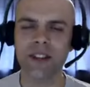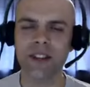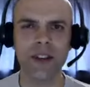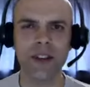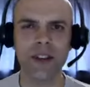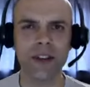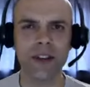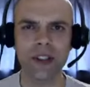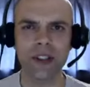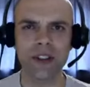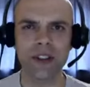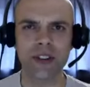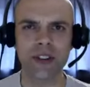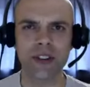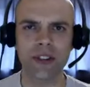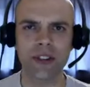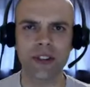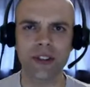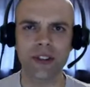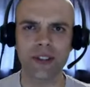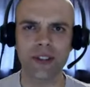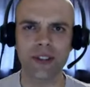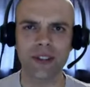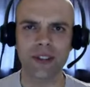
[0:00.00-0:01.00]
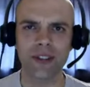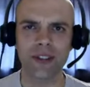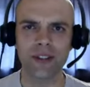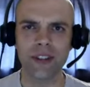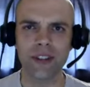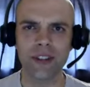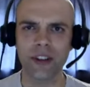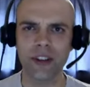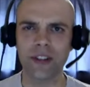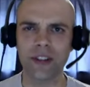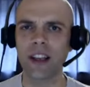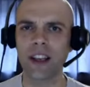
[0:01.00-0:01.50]
tweets
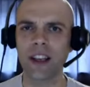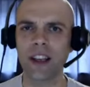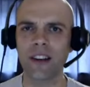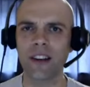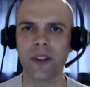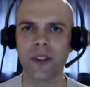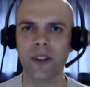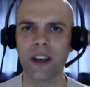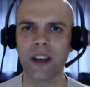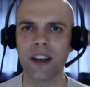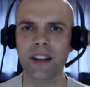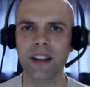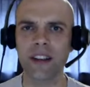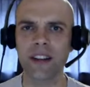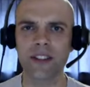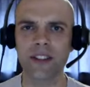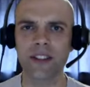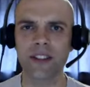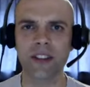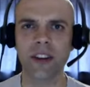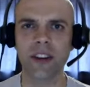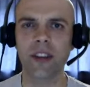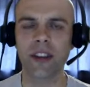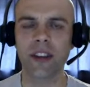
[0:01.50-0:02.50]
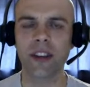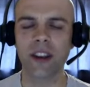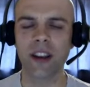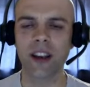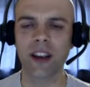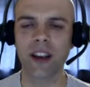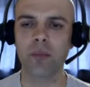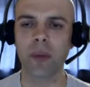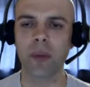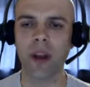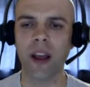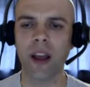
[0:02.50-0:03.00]
recently. There's something
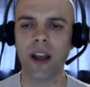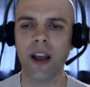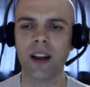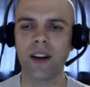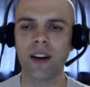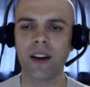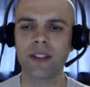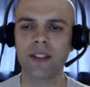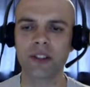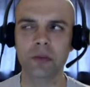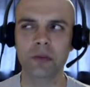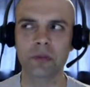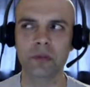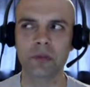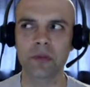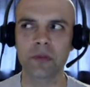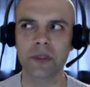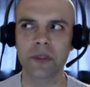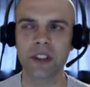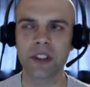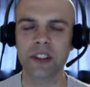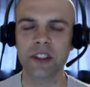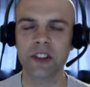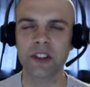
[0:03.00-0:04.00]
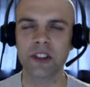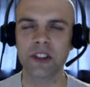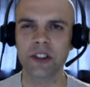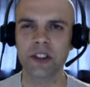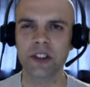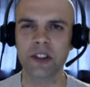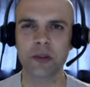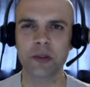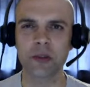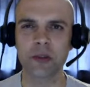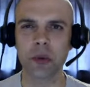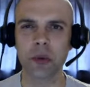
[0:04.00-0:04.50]
about
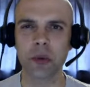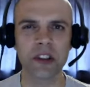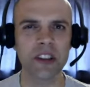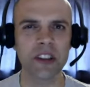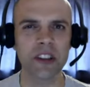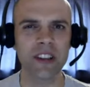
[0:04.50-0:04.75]
Spock and